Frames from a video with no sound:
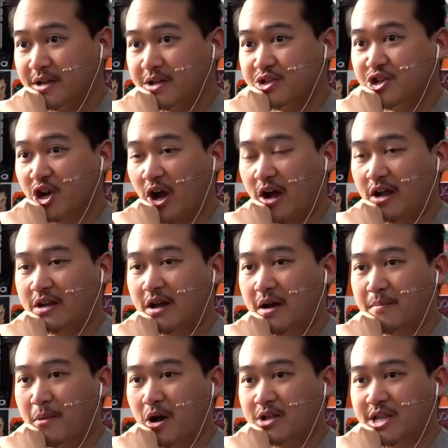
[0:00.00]
John
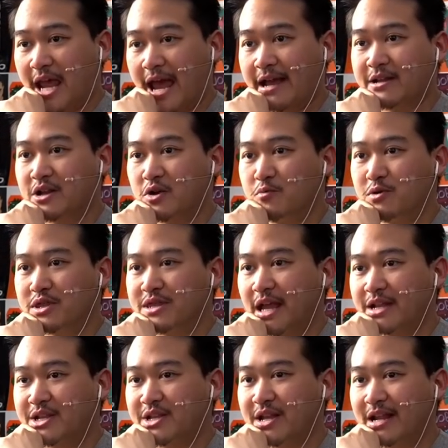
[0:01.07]
Montagno with
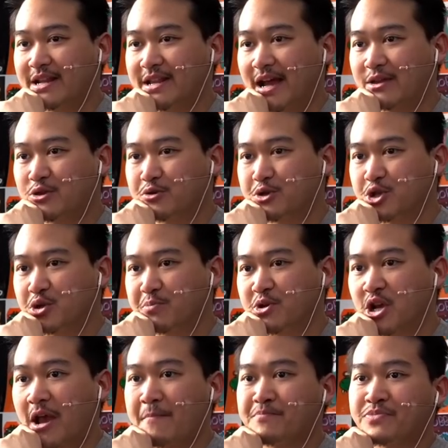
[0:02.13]
1999 through the Super
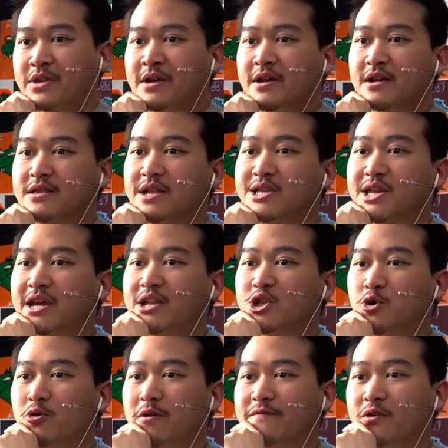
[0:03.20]
Chat. Let's get a
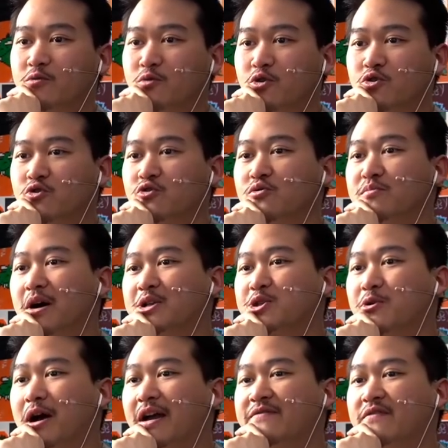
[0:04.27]
tour of your room. Also,
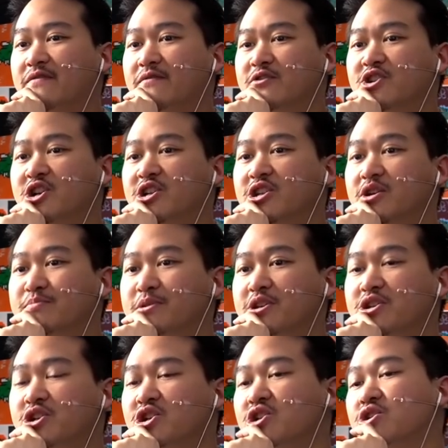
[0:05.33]
hi for Virginia
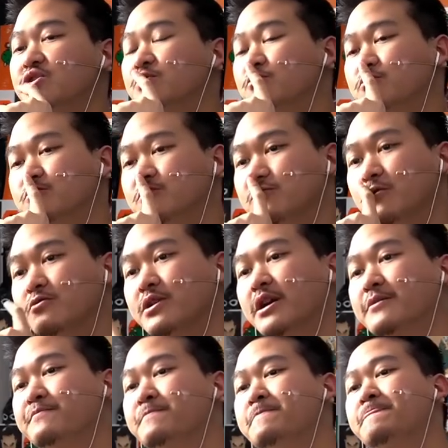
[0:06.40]
Beach. Ooh, okay. I'm
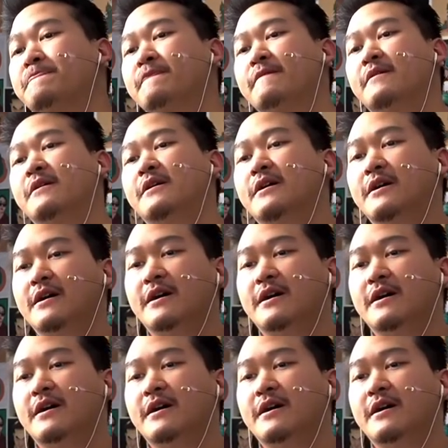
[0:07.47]
a happy